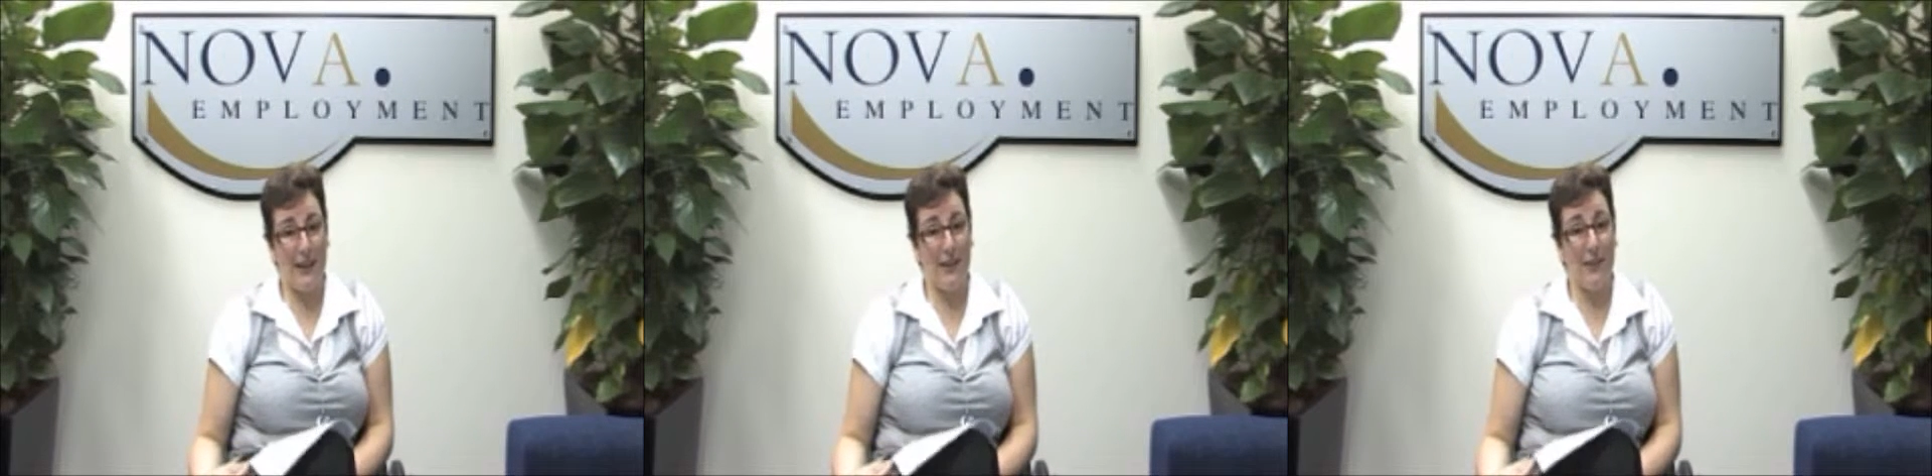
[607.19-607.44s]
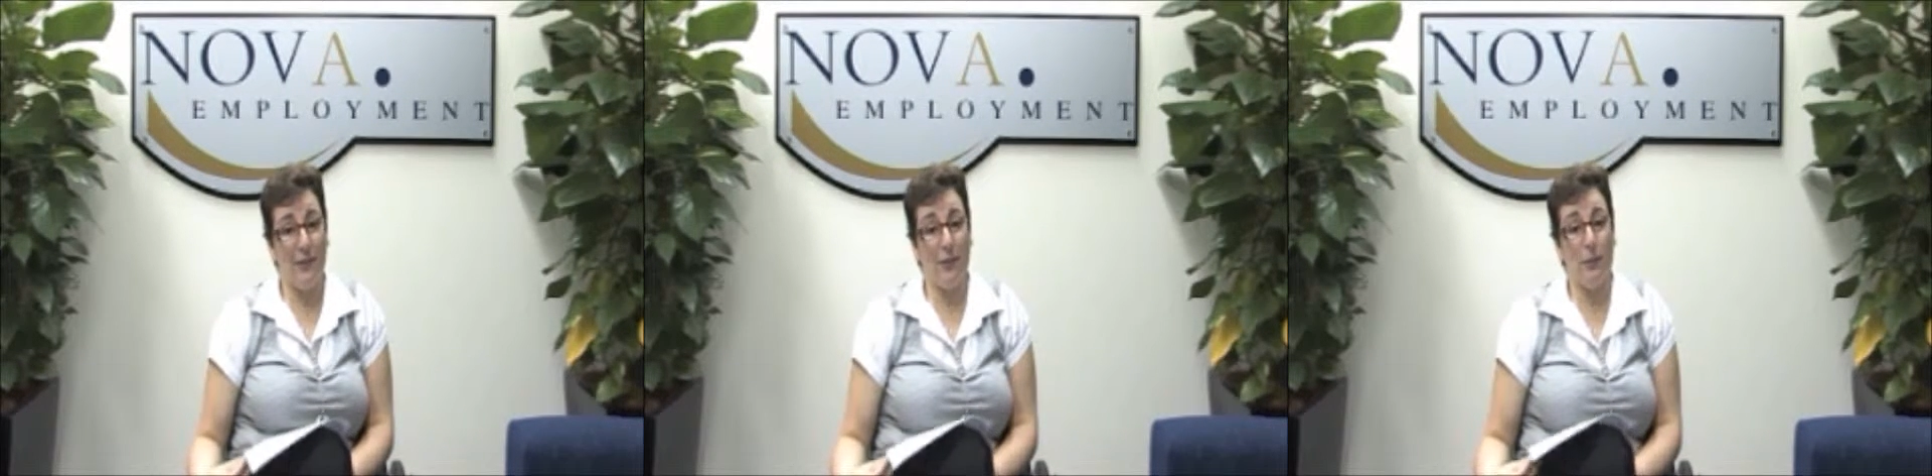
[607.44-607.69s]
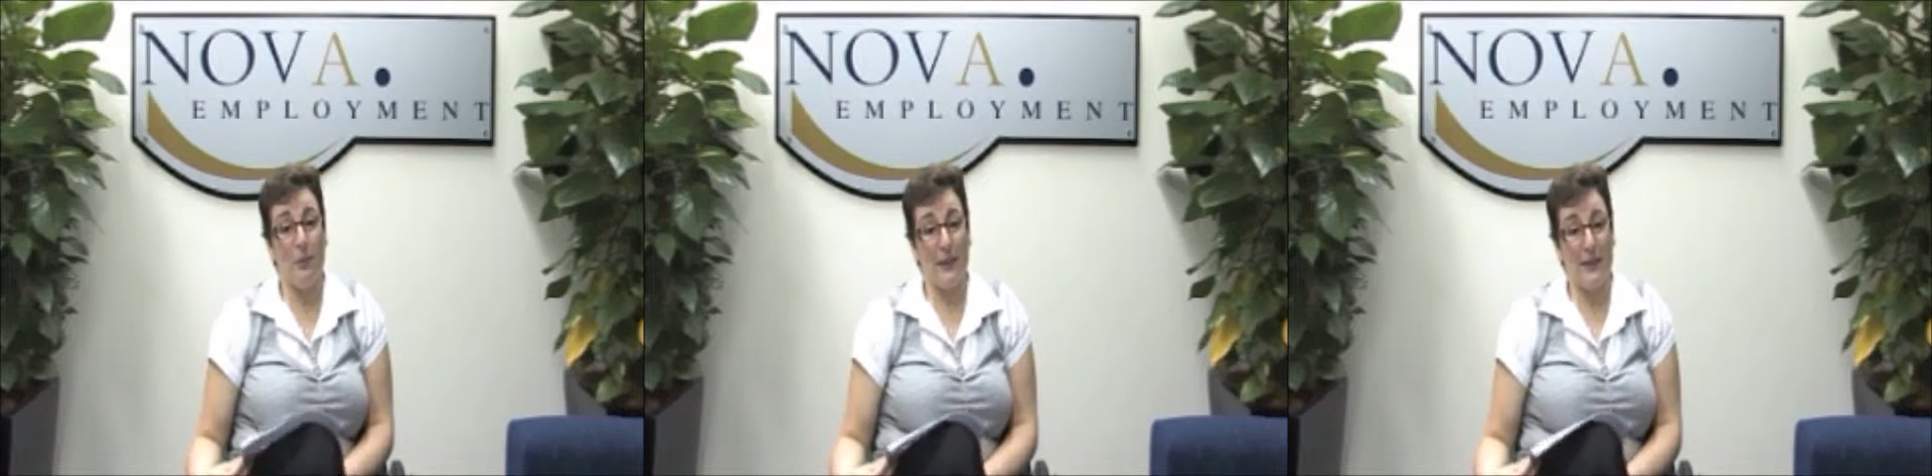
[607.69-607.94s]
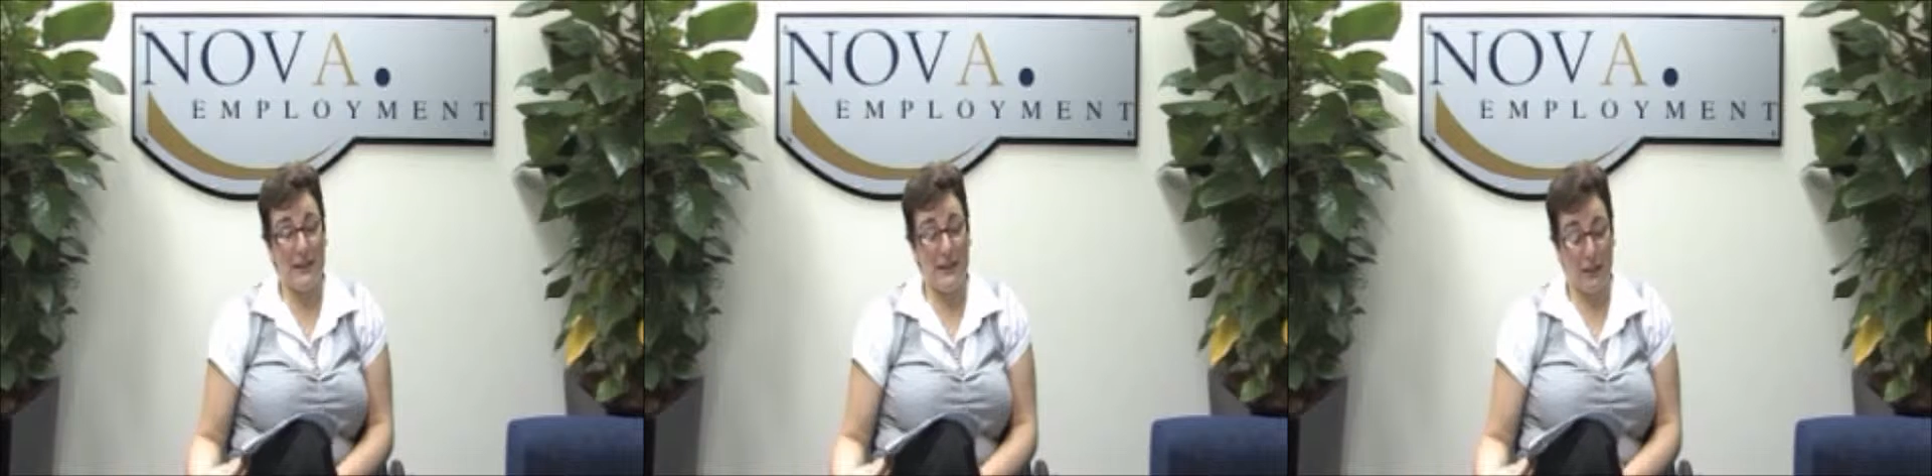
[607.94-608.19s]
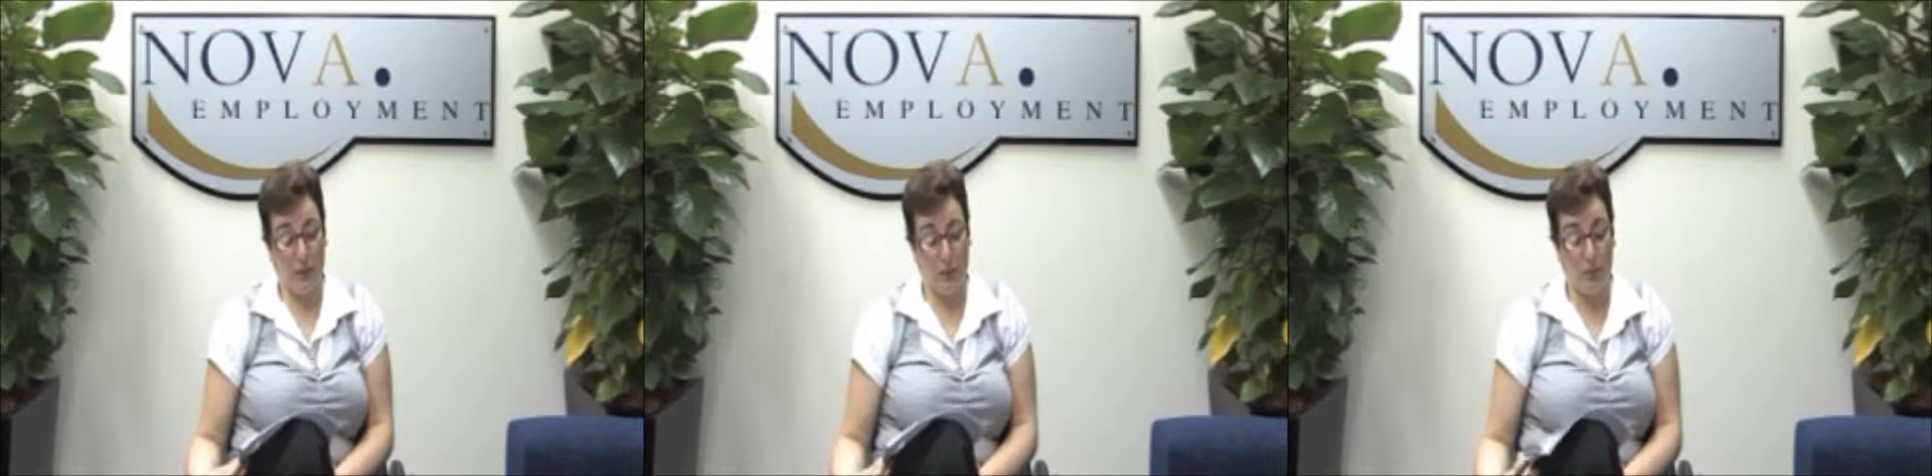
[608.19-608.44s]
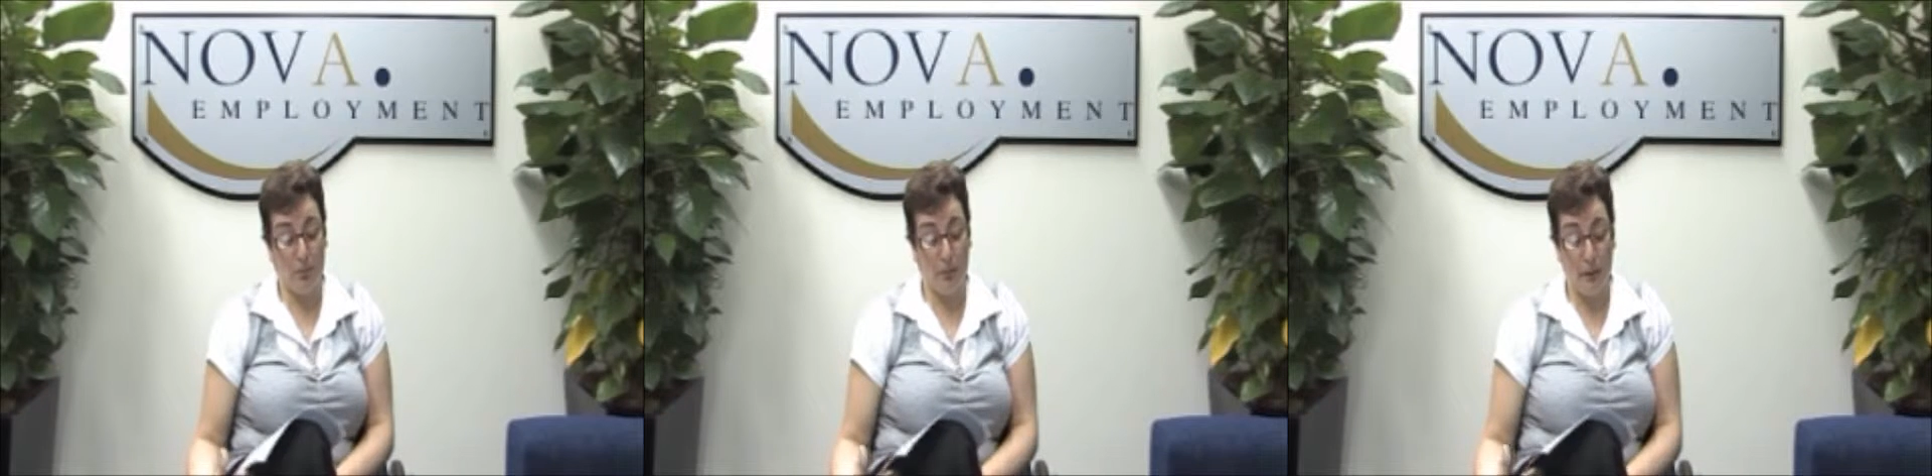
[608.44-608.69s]
information is
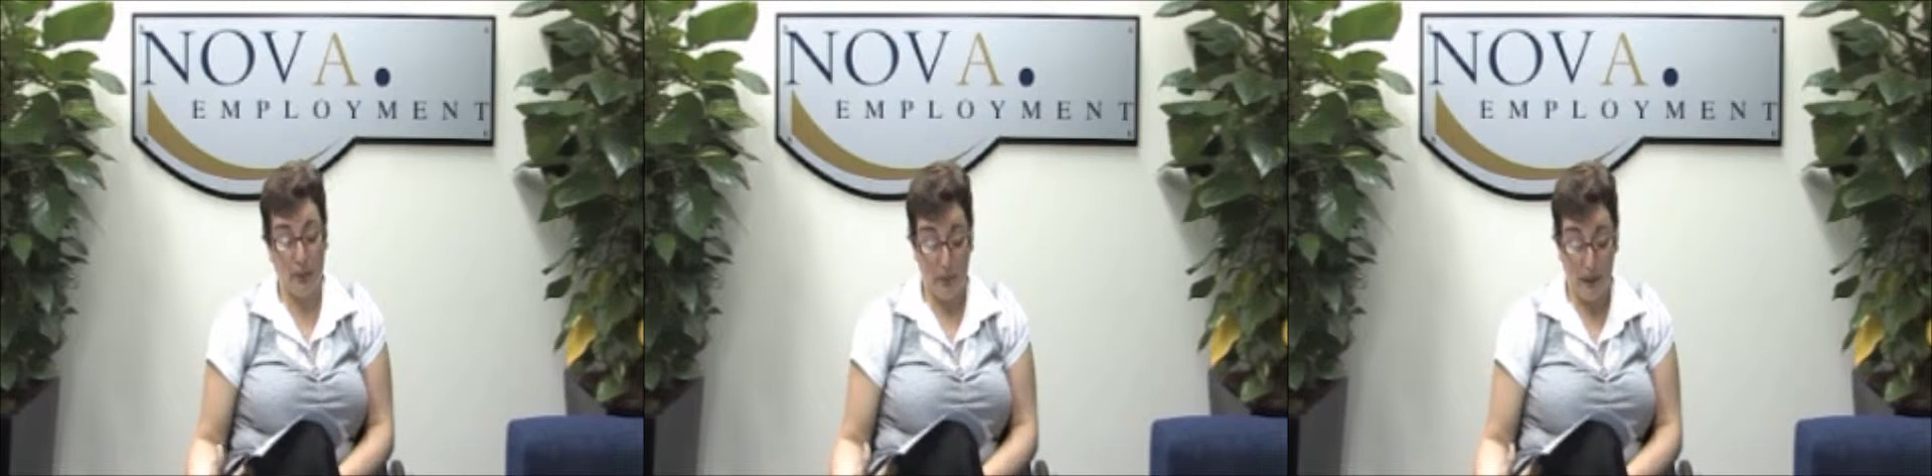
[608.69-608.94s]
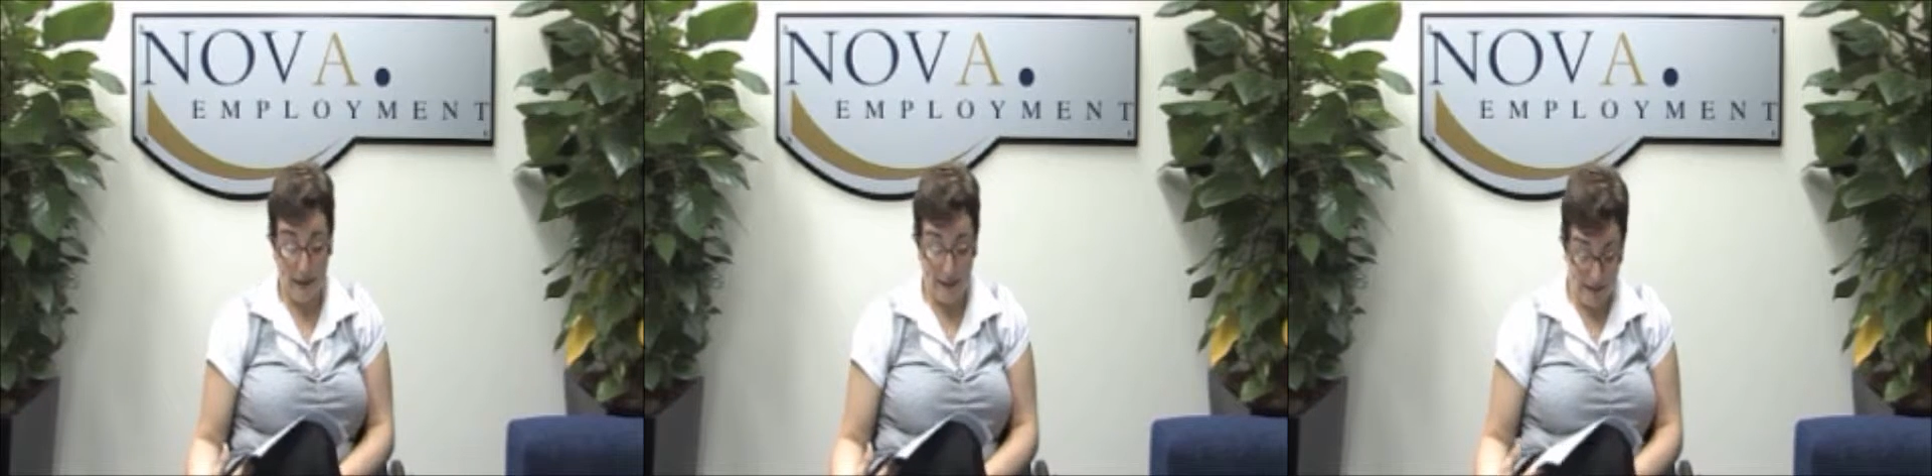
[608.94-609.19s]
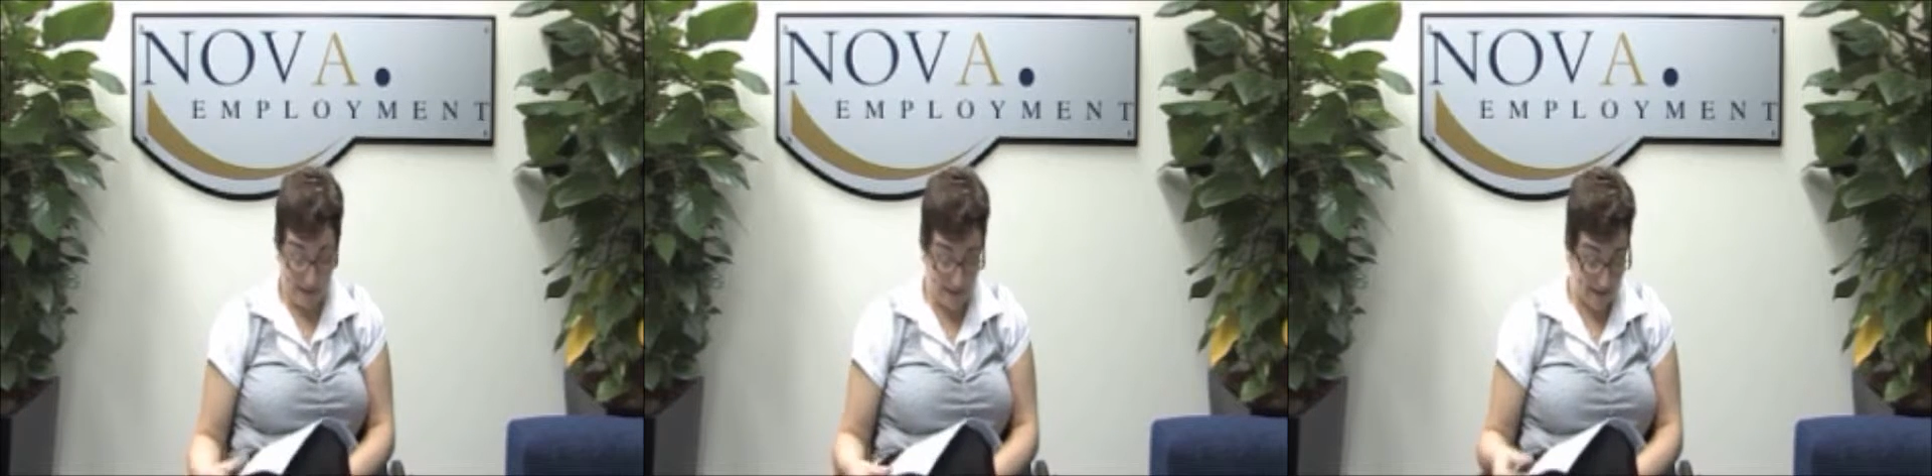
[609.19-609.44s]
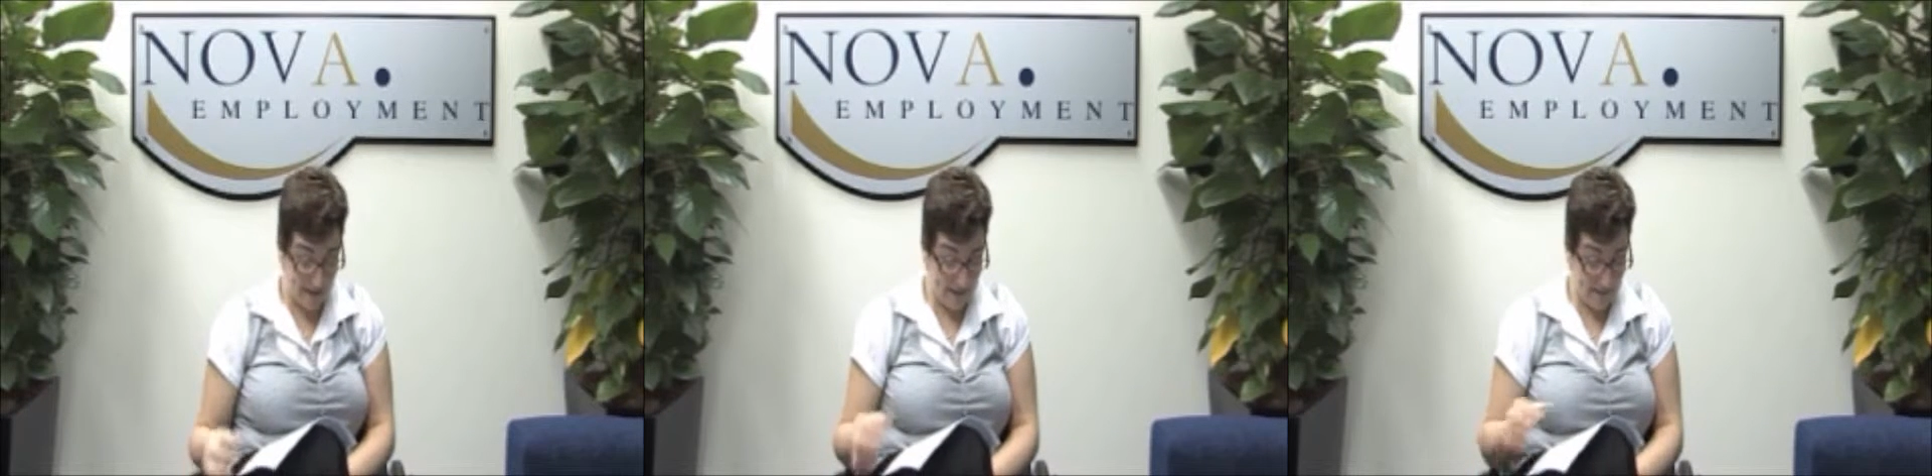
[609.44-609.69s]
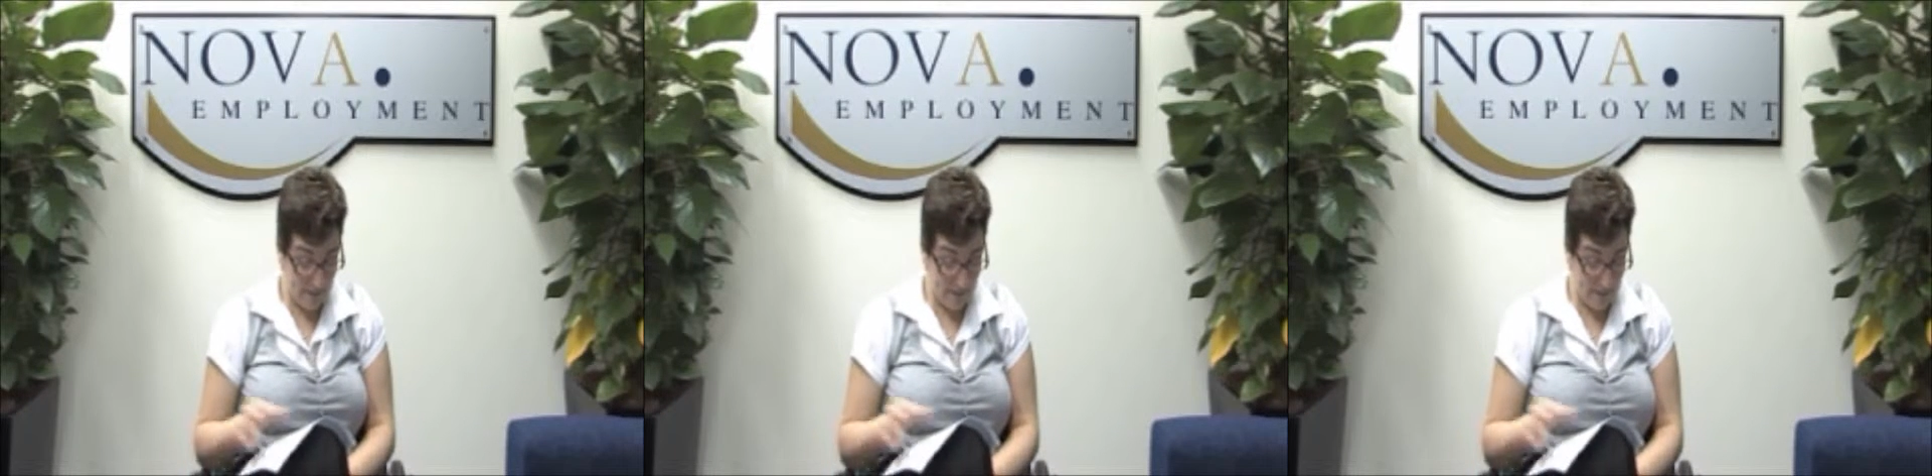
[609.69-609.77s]
on both pages.